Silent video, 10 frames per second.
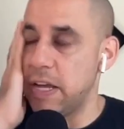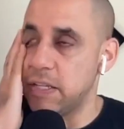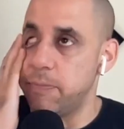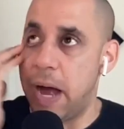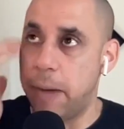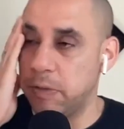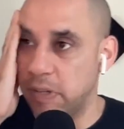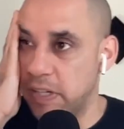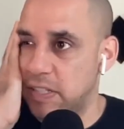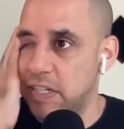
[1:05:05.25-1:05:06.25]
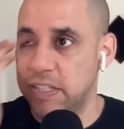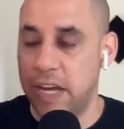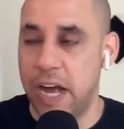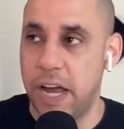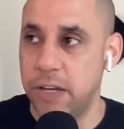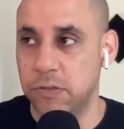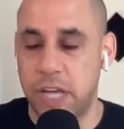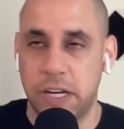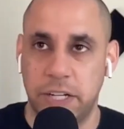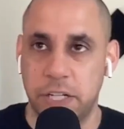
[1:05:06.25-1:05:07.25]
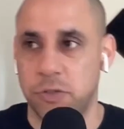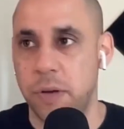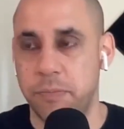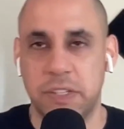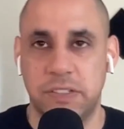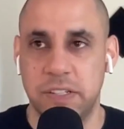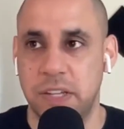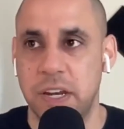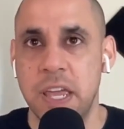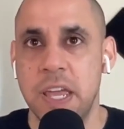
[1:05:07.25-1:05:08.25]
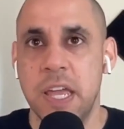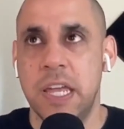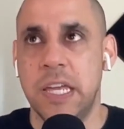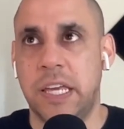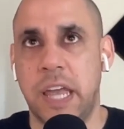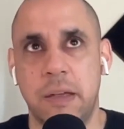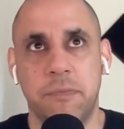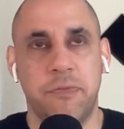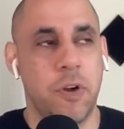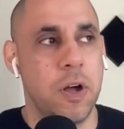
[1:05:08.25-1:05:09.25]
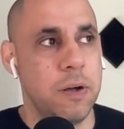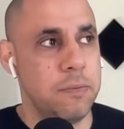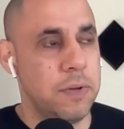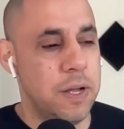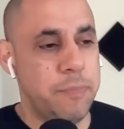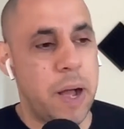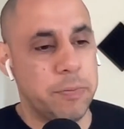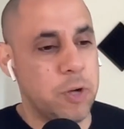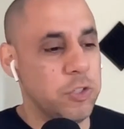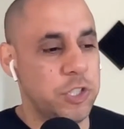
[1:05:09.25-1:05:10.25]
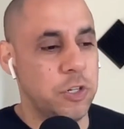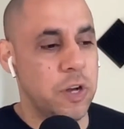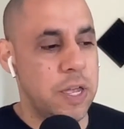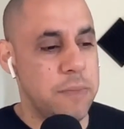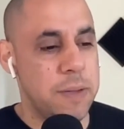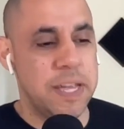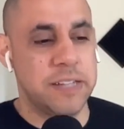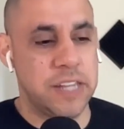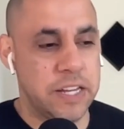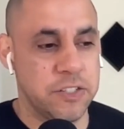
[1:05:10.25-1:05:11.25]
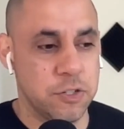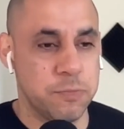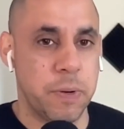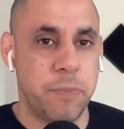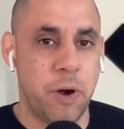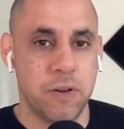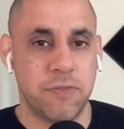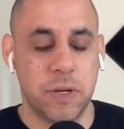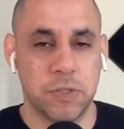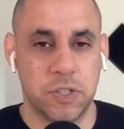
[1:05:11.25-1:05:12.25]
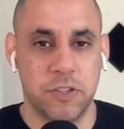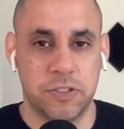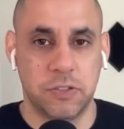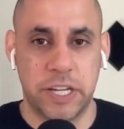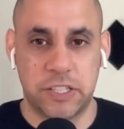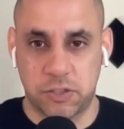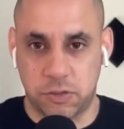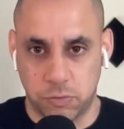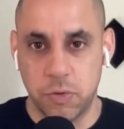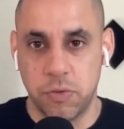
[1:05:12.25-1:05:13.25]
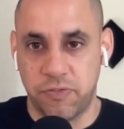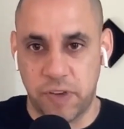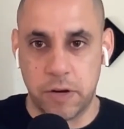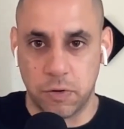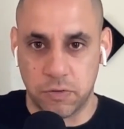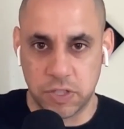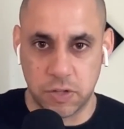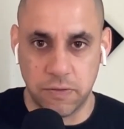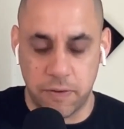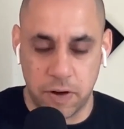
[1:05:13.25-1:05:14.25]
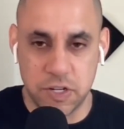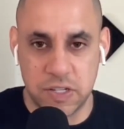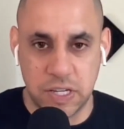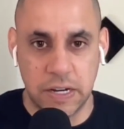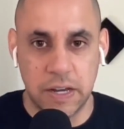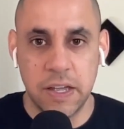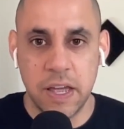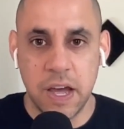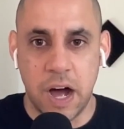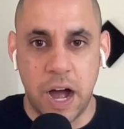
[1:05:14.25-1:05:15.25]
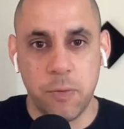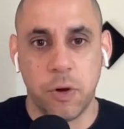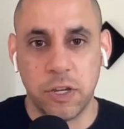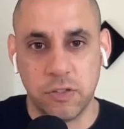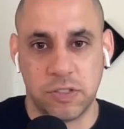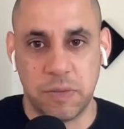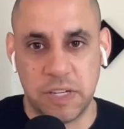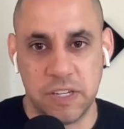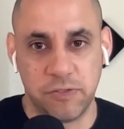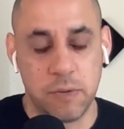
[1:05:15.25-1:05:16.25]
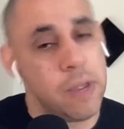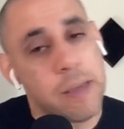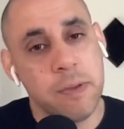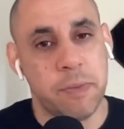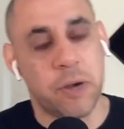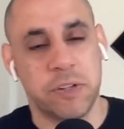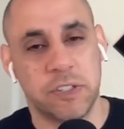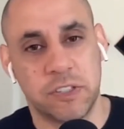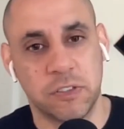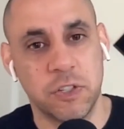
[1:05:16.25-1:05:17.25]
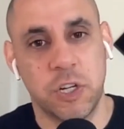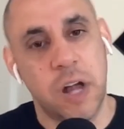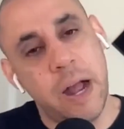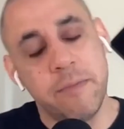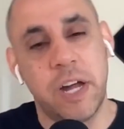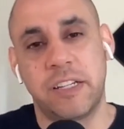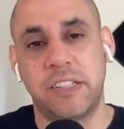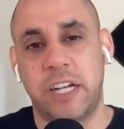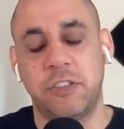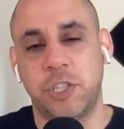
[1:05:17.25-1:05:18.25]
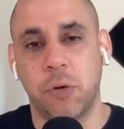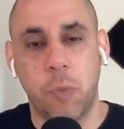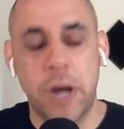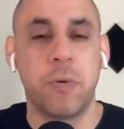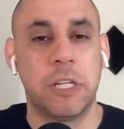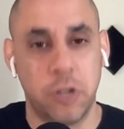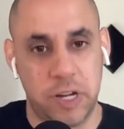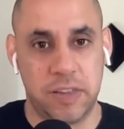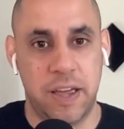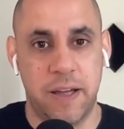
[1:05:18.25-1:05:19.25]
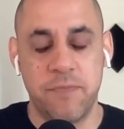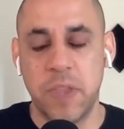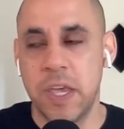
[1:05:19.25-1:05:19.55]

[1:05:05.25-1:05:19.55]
as a populist and as a guy who's kind of like a Trump in the sense that he came from pop culture and maybe has answers. But part of it was also like, screw the Federal Reserve of Argentina. I want to do something different. Maybe Bitcoin's a solution. I'm not exactly sure. Why don't we look at that?